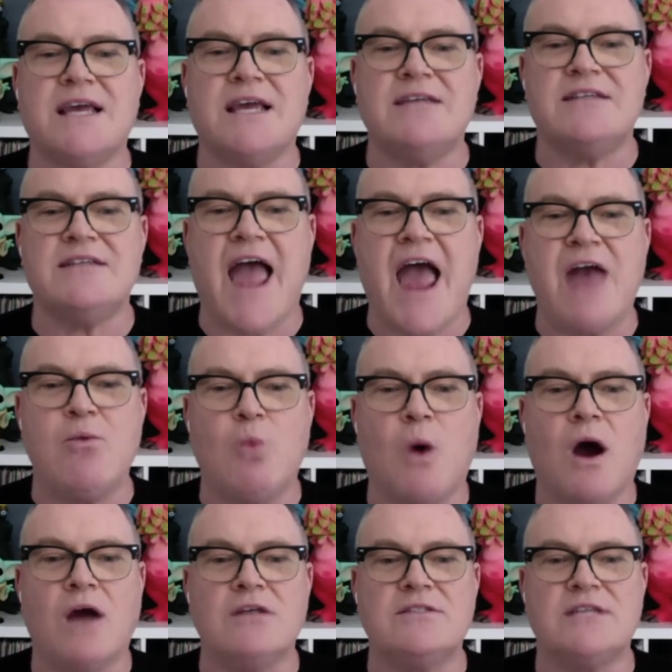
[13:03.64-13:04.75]
Anwar
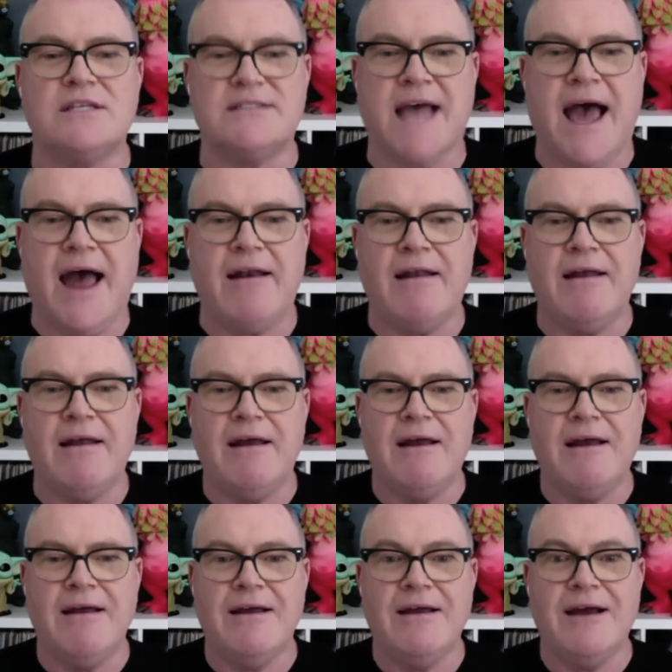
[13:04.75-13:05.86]
Sadat."
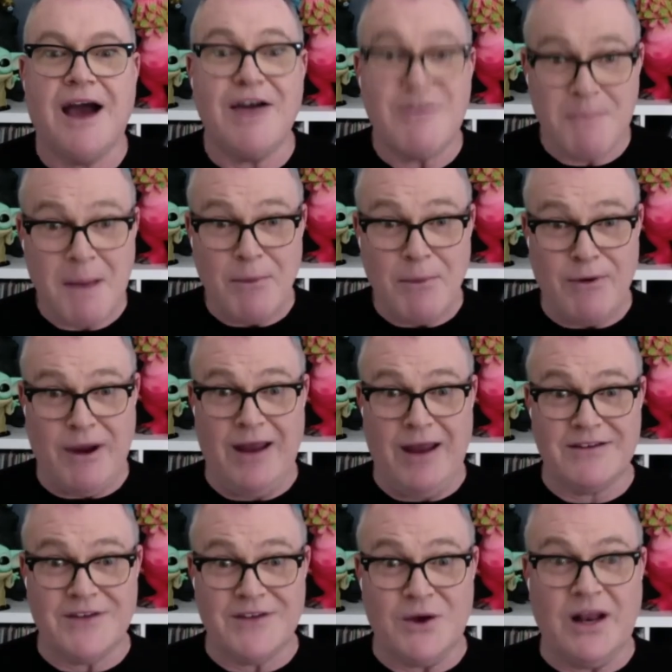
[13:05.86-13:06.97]
I remember it so
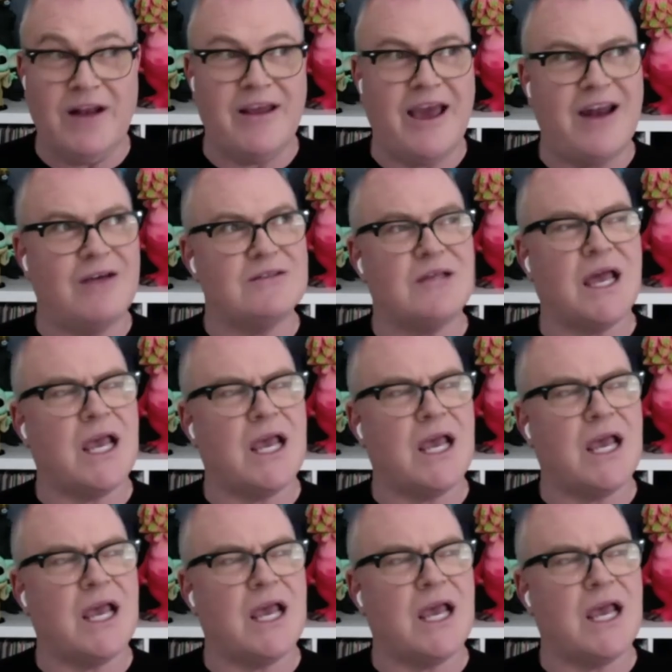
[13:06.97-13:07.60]
clearly. And I was like,